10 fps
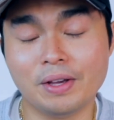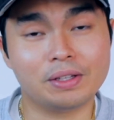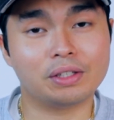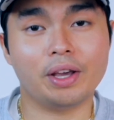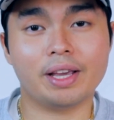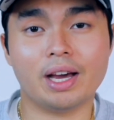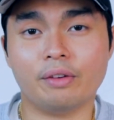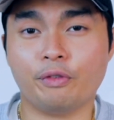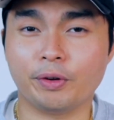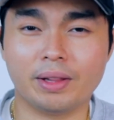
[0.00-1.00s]
So I got
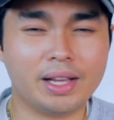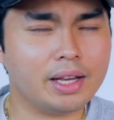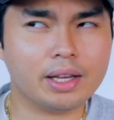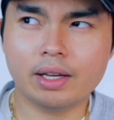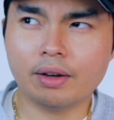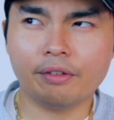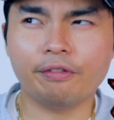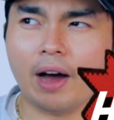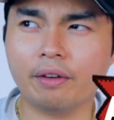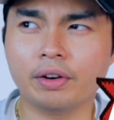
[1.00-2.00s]
it for like
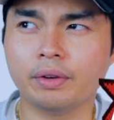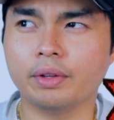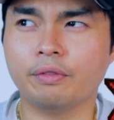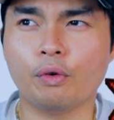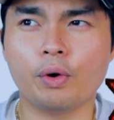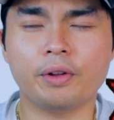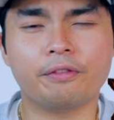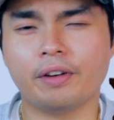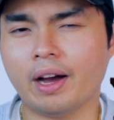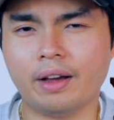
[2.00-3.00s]
$545,
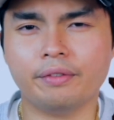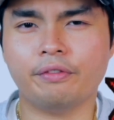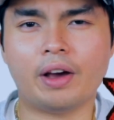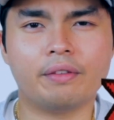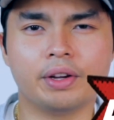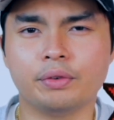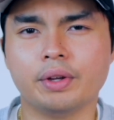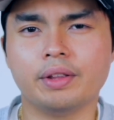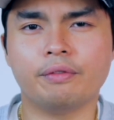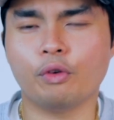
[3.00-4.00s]

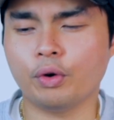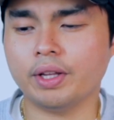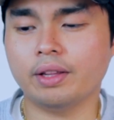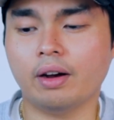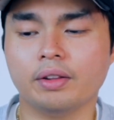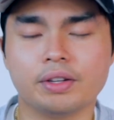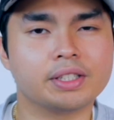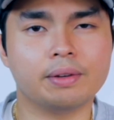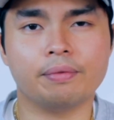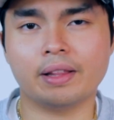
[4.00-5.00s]
$540,
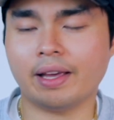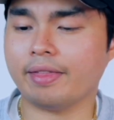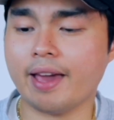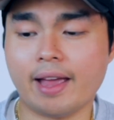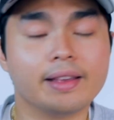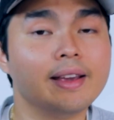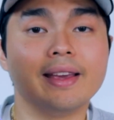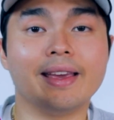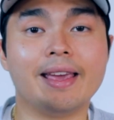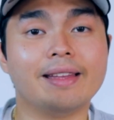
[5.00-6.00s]
something like that.
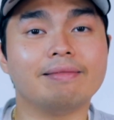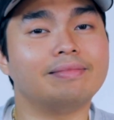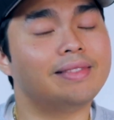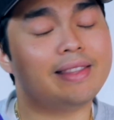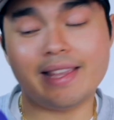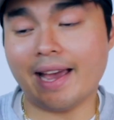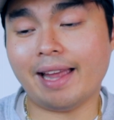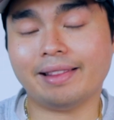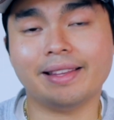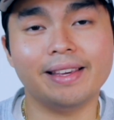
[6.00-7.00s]
And
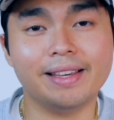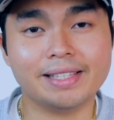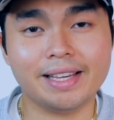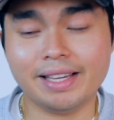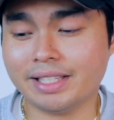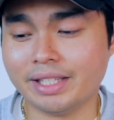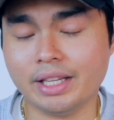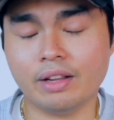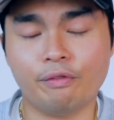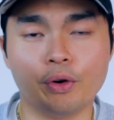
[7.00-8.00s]
that is a
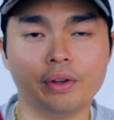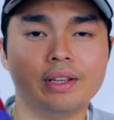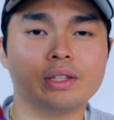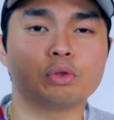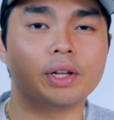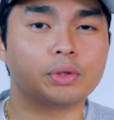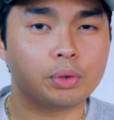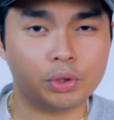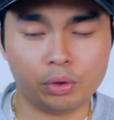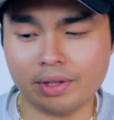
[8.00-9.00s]
steal for this
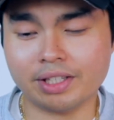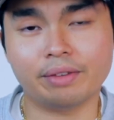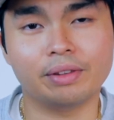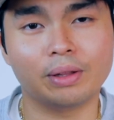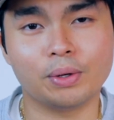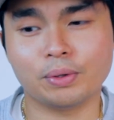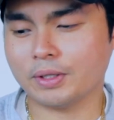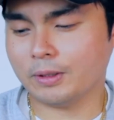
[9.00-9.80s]
retro Jordan 7 Lows.